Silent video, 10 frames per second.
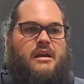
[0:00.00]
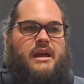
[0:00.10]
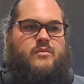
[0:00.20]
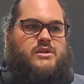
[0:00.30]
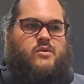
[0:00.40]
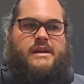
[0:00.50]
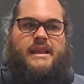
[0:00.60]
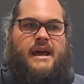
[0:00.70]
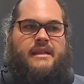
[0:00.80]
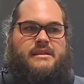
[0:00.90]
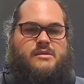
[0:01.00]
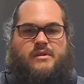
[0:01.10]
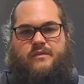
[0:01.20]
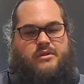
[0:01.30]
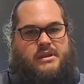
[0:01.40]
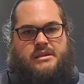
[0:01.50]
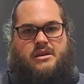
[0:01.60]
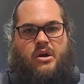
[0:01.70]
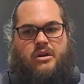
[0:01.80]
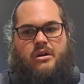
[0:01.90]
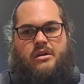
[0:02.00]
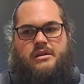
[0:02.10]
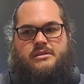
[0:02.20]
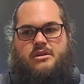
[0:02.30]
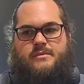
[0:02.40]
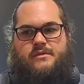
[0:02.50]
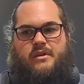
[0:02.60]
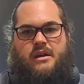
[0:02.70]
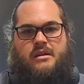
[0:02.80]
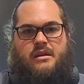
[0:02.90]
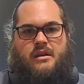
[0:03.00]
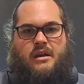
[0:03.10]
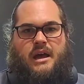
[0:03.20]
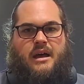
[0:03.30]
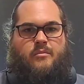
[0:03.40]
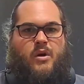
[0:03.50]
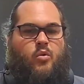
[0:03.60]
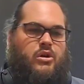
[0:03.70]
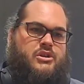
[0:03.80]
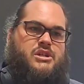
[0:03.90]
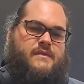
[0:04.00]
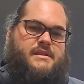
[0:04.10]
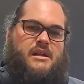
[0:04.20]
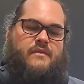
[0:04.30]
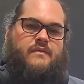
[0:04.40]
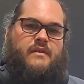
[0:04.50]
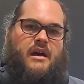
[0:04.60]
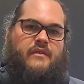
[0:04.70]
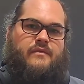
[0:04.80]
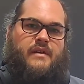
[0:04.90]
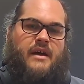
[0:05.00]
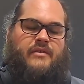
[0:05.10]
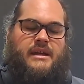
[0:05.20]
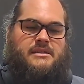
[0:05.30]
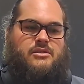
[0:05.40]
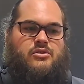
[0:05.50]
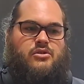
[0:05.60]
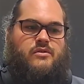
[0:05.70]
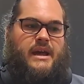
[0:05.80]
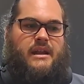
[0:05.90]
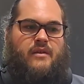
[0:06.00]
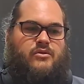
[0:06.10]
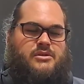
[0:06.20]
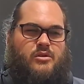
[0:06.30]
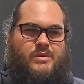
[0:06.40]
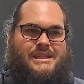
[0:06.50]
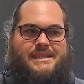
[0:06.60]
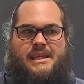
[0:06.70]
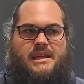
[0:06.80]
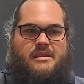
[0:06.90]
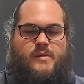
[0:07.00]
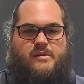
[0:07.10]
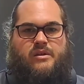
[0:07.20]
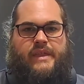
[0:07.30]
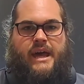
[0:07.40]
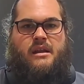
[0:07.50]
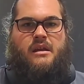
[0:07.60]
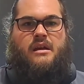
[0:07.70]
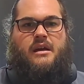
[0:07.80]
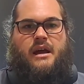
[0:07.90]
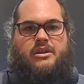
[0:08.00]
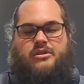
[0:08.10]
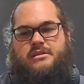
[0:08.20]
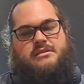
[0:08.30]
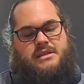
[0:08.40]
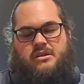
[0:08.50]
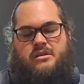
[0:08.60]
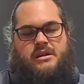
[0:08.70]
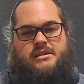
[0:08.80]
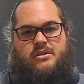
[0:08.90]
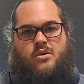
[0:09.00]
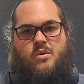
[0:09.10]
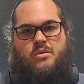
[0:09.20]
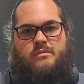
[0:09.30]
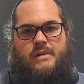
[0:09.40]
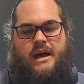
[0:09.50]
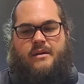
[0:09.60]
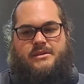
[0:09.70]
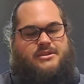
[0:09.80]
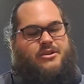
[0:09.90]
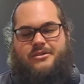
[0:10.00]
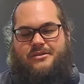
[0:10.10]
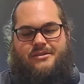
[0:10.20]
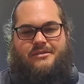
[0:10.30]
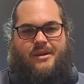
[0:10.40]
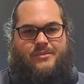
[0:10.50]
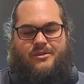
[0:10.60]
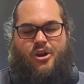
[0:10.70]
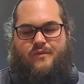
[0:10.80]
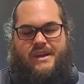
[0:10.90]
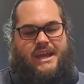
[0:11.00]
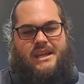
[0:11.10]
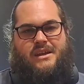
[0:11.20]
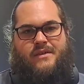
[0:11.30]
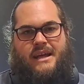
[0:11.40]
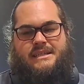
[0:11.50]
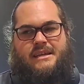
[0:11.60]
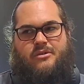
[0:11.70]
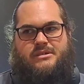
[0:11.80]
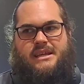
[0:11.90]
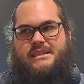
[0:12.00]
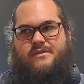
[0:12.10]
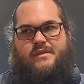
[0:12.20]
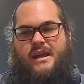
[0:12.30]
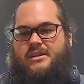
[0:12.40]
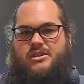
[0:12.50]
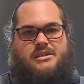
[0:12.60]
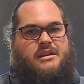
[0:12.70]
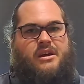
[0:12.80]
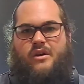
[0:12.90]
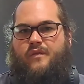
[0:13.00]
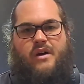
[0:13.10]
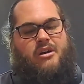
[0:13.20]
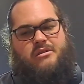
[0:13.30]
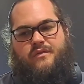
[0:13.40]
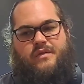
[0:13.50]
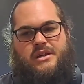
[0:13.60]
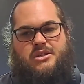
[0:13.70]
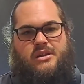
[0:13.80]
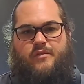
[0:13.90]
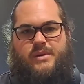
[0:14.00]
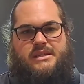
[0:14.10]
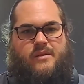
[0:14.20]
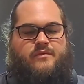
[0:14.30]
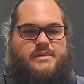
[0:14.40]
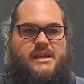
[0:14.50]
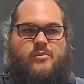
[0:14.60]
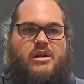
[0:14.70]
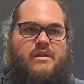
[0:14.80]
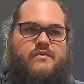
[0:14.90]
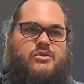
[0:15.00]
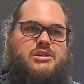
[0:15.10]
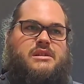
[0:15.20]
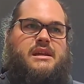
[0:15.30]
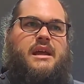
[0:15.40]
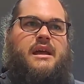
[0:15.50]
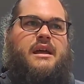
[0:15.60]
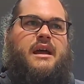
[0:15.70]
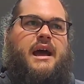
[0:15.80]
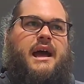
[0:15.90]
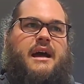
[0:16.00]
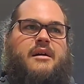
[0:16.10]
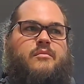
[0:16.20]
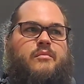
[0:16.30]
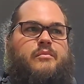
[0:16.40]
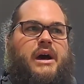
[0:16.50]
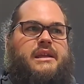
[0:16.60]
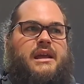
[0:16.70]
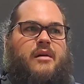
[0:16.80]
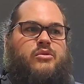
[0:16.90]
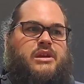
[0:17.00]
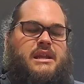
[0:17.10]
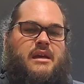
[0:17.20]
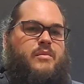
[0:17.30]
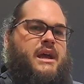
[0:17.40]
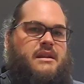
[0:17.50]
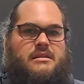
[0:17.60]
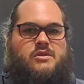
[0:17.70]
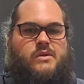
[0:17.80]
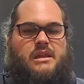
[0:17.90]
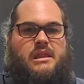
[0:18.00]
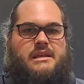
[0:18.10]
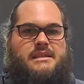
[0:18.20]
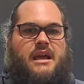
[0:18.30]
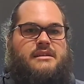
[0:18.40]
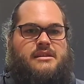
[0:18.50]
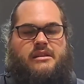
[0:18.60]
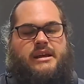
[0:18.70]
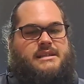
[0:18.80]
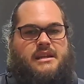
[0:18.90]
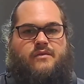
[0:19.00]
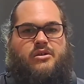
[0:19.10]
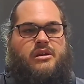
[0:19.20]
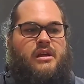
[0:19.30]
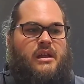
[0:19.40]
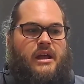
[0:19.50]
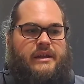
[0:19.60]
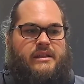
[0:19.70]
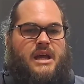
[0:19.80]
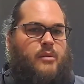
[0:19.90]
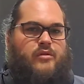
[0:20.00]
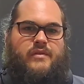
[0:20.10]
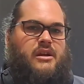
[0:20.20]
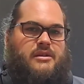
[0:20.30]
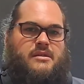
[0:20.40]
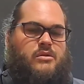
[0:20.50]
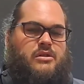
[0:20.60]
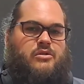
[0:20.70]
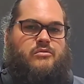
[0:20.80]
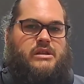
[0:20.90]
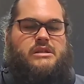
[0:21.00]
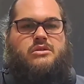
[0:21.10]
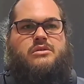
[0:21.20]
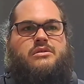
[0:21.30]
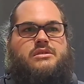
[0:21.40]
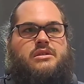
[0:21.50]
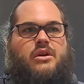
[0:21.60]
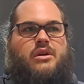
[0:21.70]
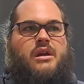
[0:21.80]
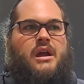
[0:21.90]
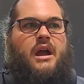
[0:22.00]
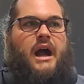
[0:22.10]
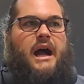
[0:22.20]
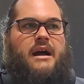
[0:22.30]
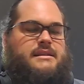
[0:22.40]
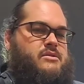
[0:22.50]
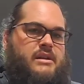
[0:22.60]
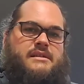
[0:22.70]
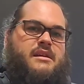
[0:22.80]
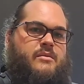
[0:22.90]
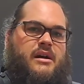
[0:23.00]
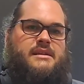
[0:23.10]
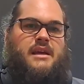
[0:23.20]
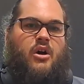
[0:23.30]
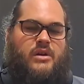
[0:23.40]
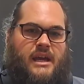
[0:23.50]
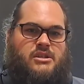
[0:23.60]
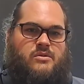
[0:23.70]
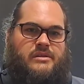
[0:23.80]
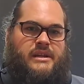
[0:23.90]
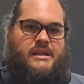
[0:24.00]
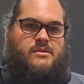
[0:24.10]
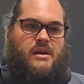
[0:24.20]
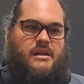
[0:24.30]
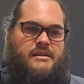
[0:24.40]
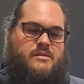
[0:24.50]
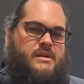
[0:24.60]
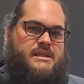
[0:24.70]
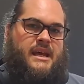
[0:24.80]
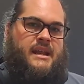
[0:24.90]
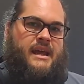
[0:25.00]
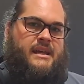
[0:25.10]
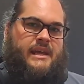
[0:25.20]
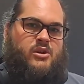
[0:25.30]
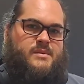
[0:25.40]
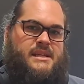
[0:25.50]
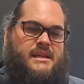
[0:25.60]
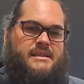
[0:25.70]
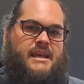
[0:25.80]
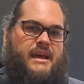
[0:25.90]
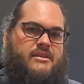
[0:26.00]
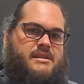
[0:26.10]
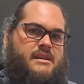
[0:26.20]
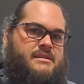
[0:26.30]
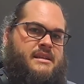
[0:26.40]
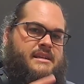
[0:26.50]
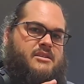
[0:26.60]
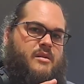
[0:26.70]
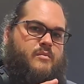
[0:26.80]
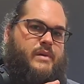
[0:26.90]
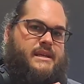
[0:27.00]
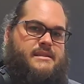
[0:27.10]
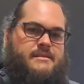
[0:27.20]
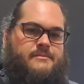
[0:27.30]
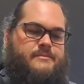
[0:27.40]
in between that, there's been a few things going on in terms of like my work shifts that I've had to do, and I've also been sick in the middle of that. Not serious at all. It's not. I'm COVID negative. Was tested for that. It's just a viral infection that I've picked up from somewhere, unfortunately. But yeah, I'm looking to get back into the swing of things now. So like I said, I've got another couple of videos I want to do really soon. So until next time, guys, I'll catch you on the next one. This has been Dan, aka Hoop Sneakers, and I'll see you next time. Peace.